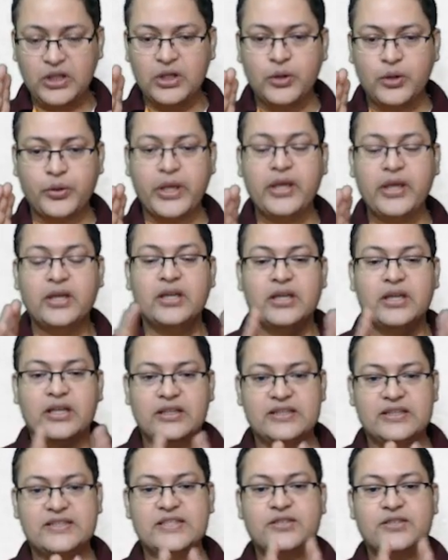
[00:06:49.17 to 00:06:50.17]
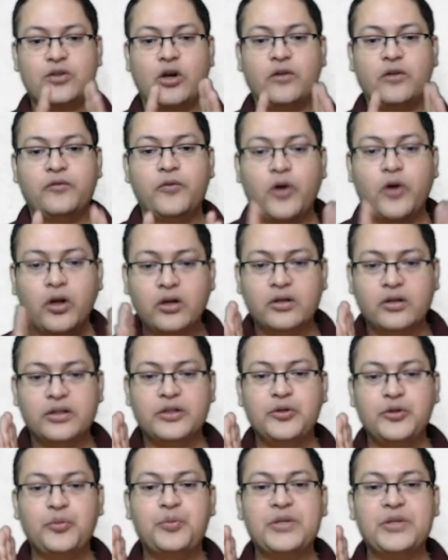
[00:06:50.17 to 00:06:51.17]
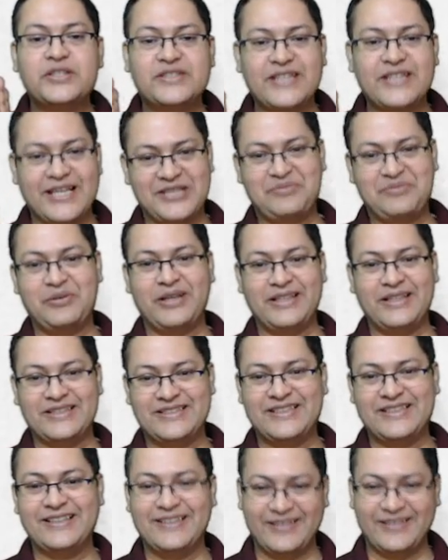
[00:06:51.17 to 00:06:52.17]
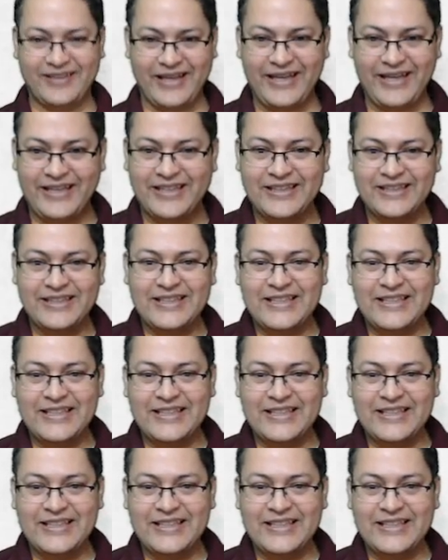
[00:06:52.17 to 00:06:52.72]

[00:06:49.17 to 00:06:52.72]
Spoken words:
Okay, this is not for UPSC aspirants, right?